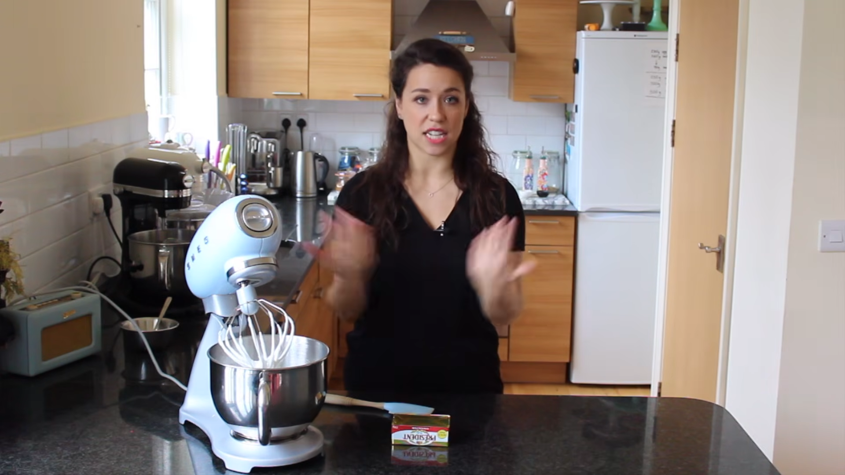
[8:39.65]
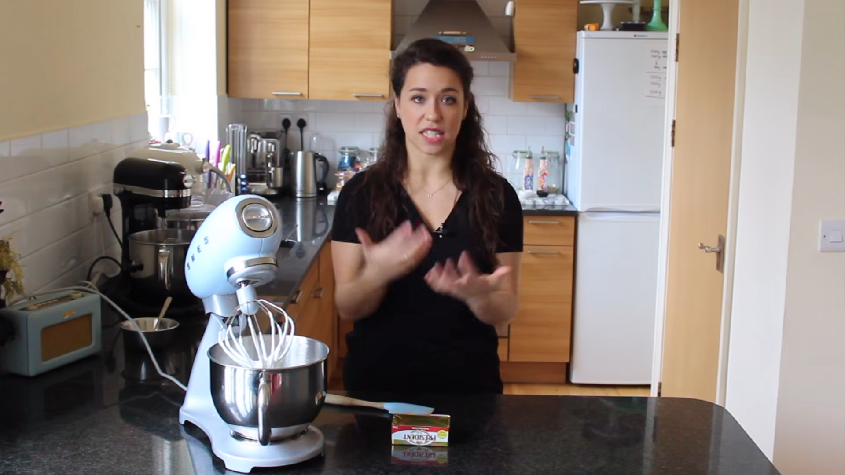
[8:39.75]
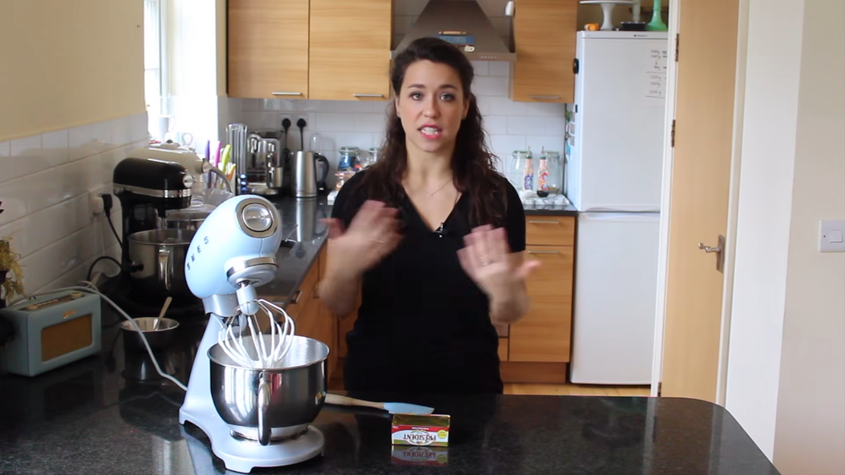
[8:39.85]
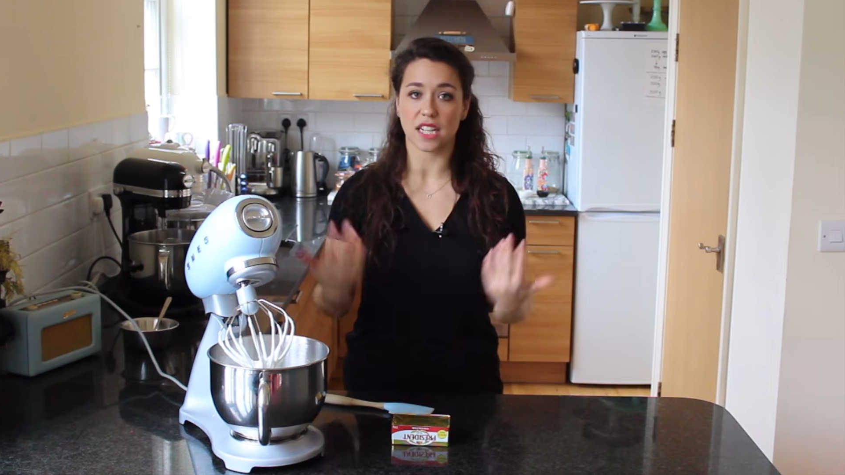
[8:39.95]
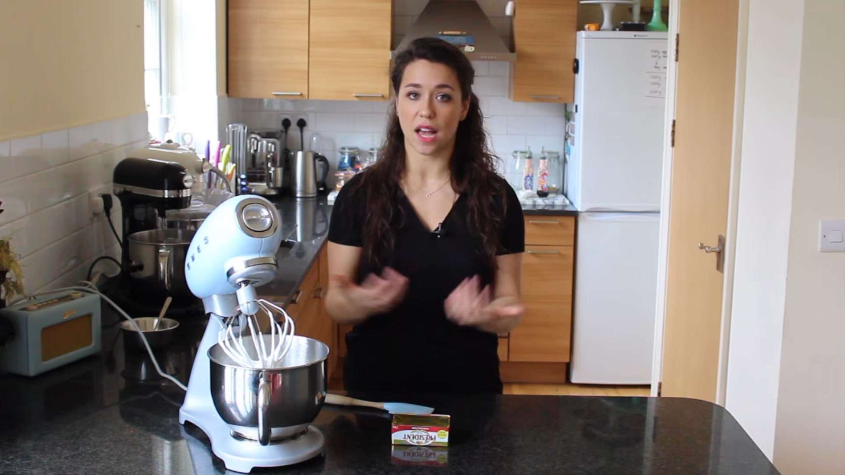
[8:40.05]

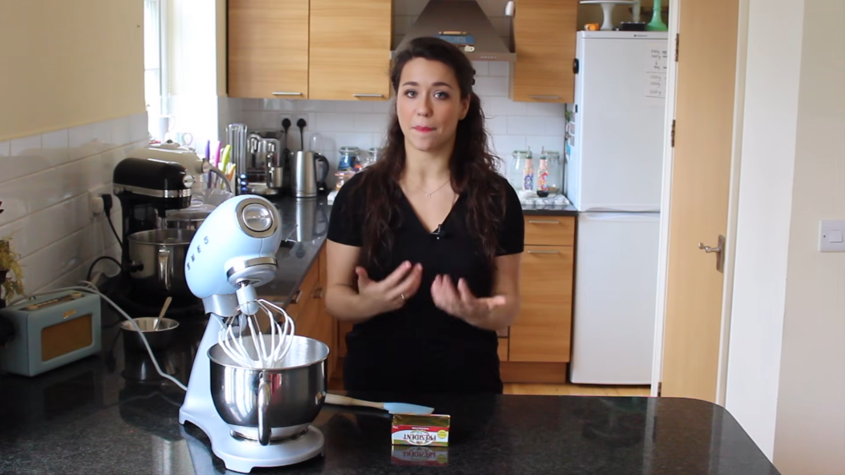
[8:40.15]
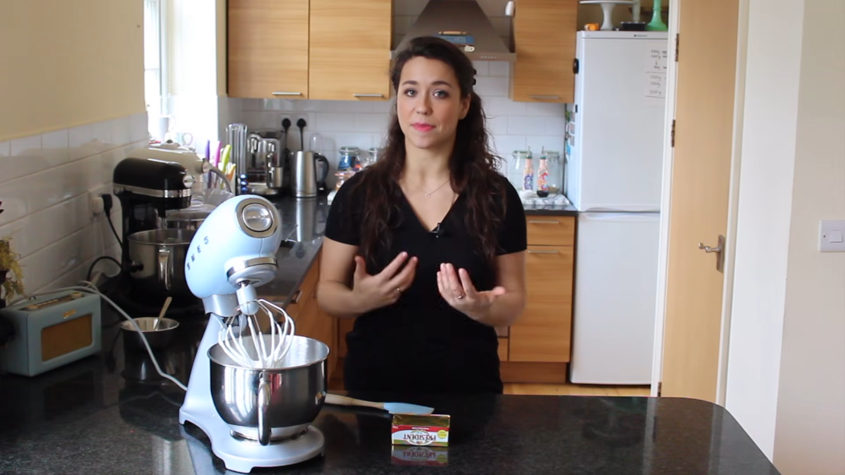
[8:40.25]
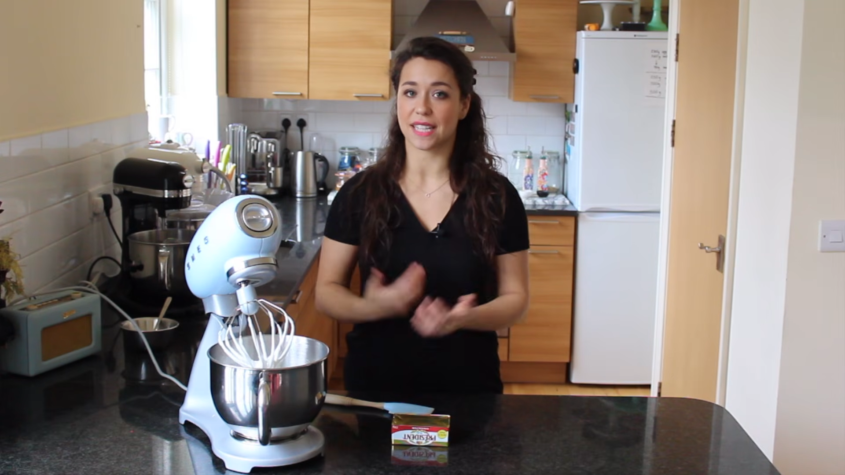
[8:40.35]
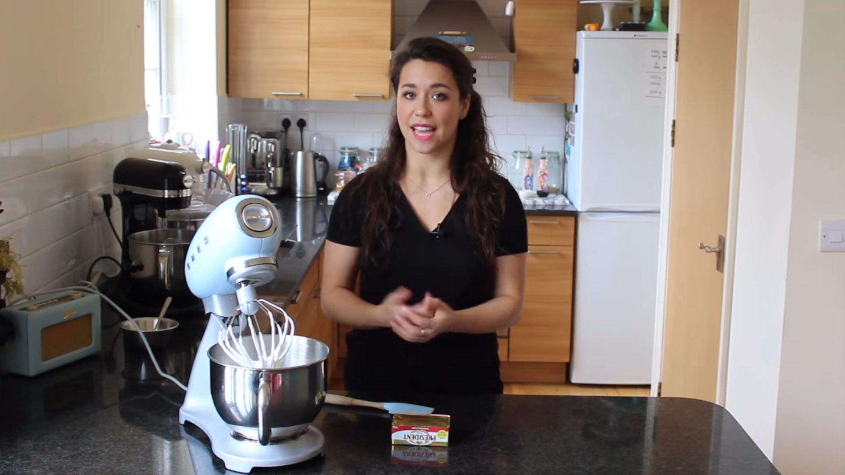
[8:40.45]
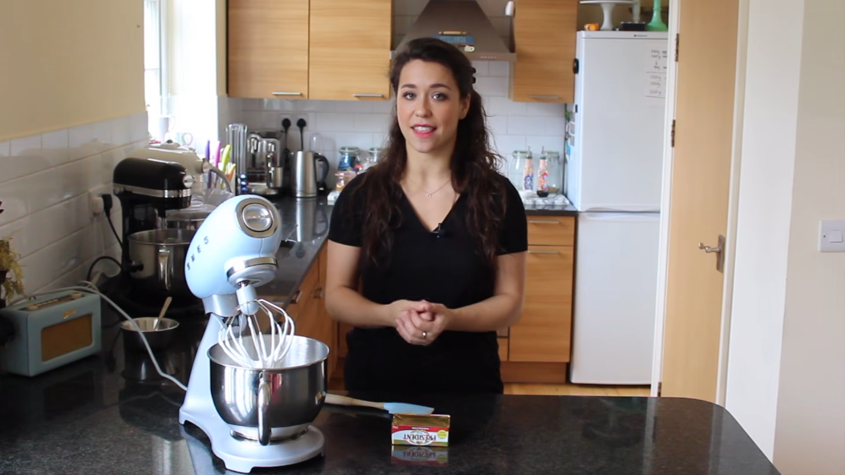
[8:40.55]
doesn't
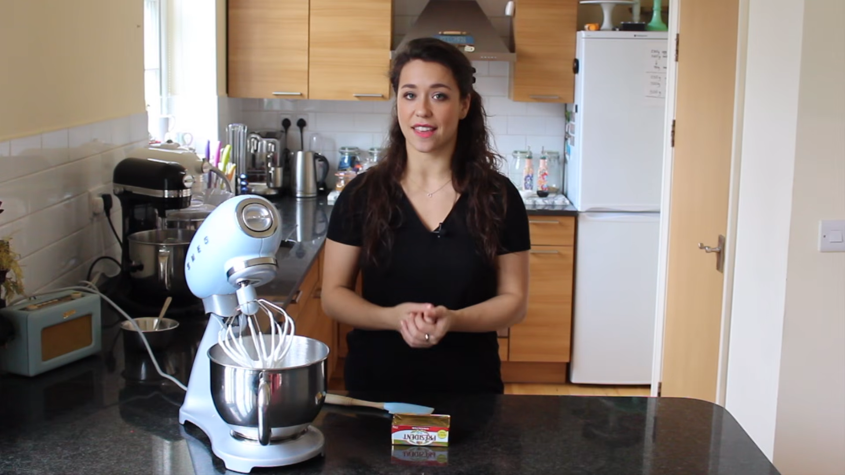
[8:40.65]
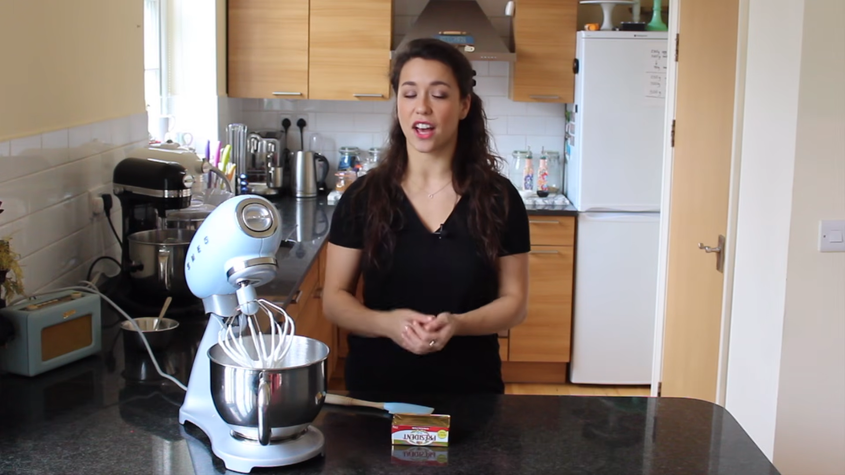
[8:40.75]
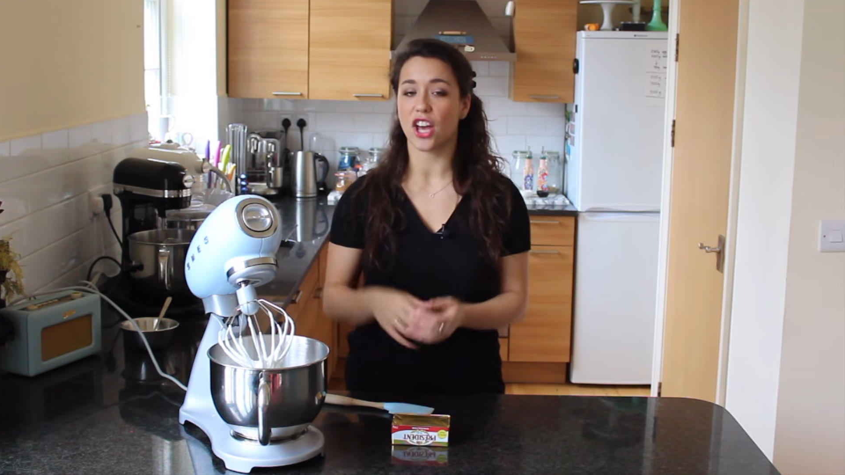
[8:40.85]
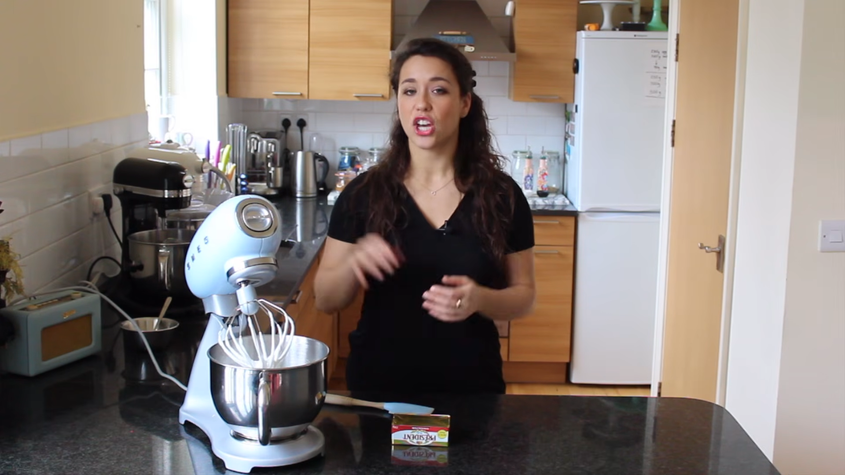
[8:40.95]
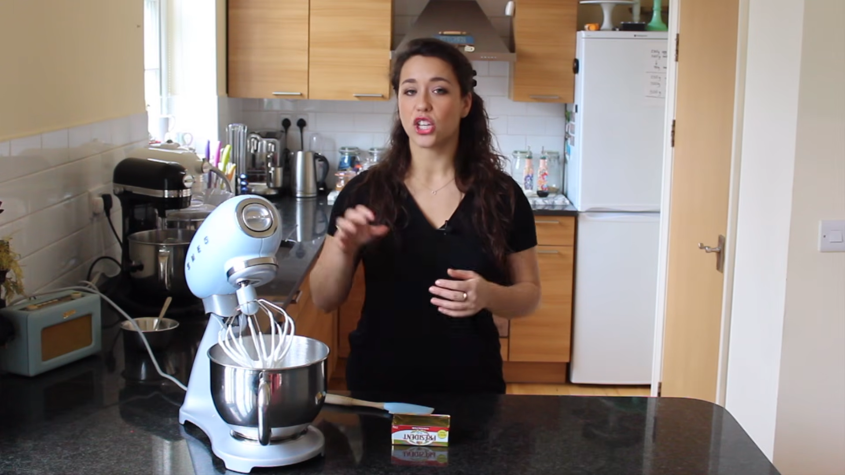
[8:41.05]
come together,